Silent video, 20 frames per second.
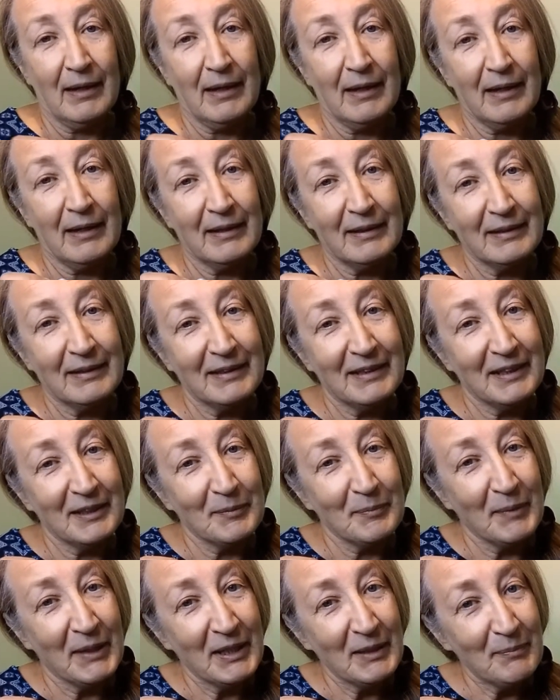And
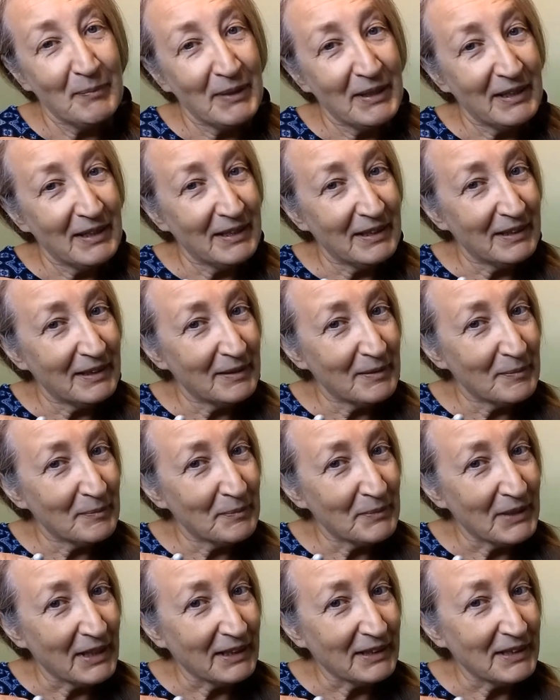it might be
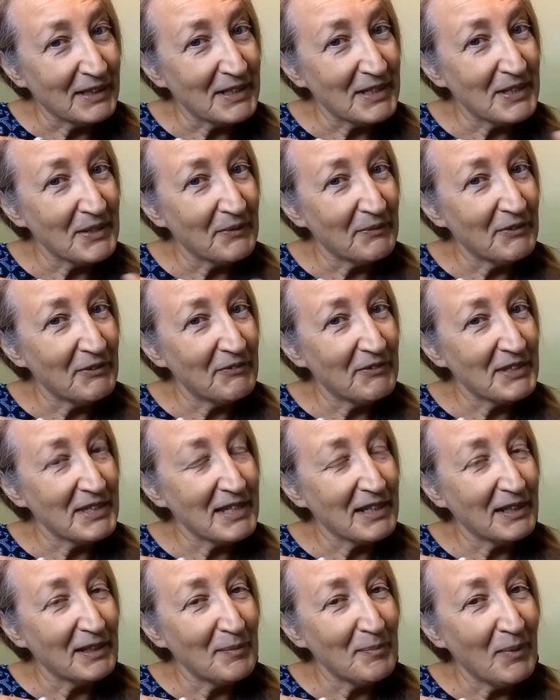pregnancy of the
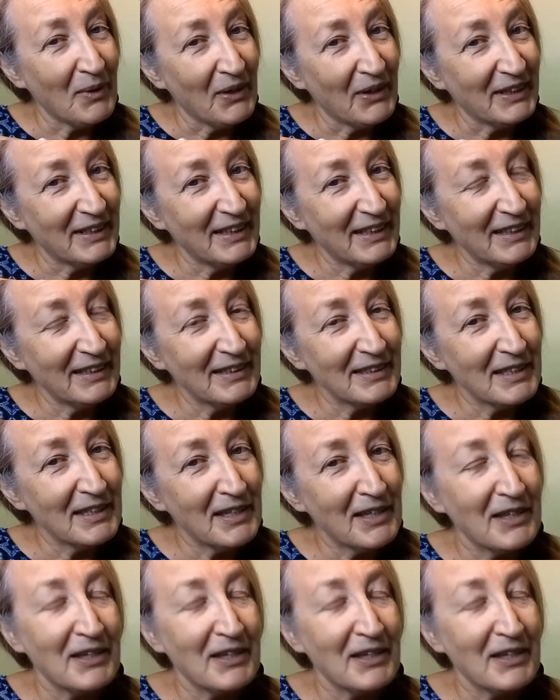physical body,